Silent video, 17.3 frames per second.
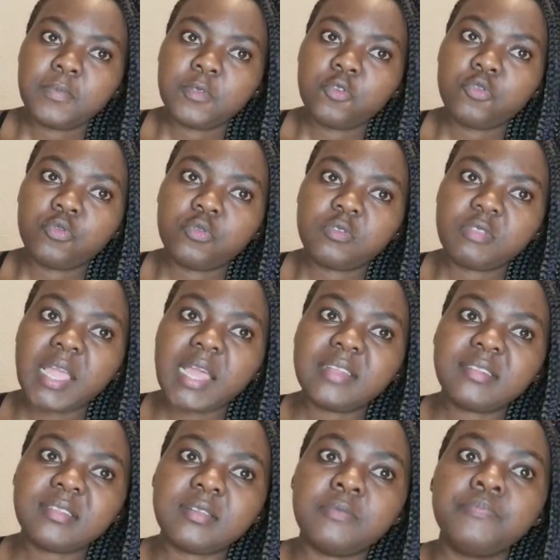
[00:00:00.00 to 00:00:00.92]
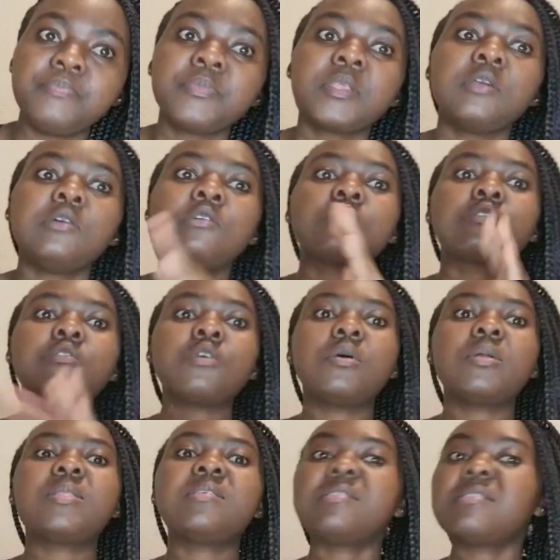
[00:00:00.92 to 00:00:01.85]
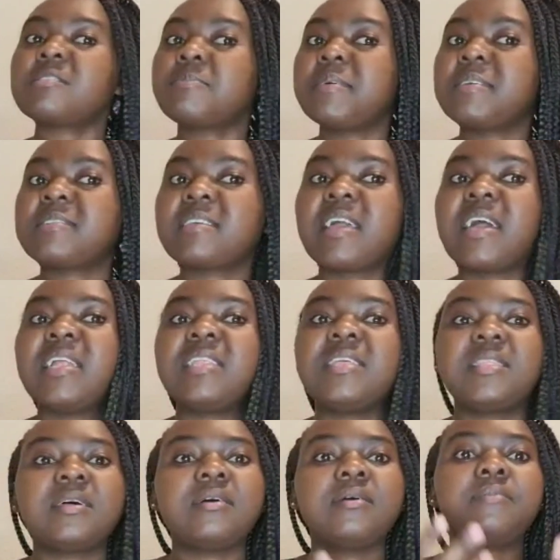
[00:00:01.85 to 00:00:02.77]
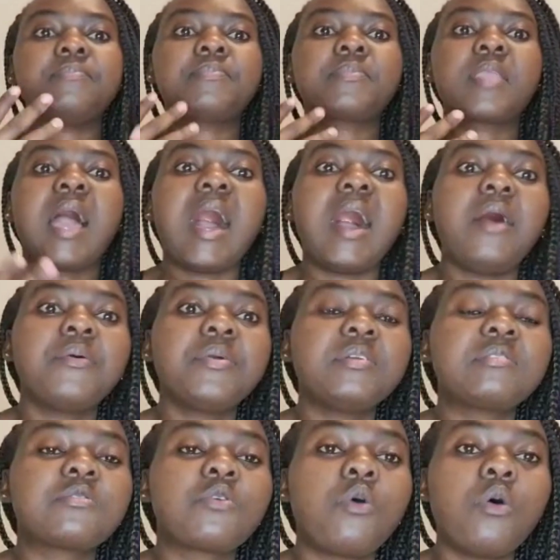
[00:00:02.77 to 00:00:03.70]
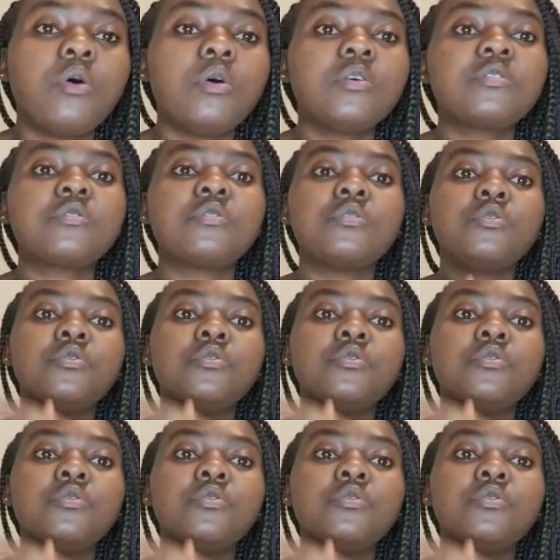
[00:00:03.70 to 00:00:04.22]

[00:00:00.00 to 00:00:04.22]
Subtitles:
to study. So this is basically the how it goes.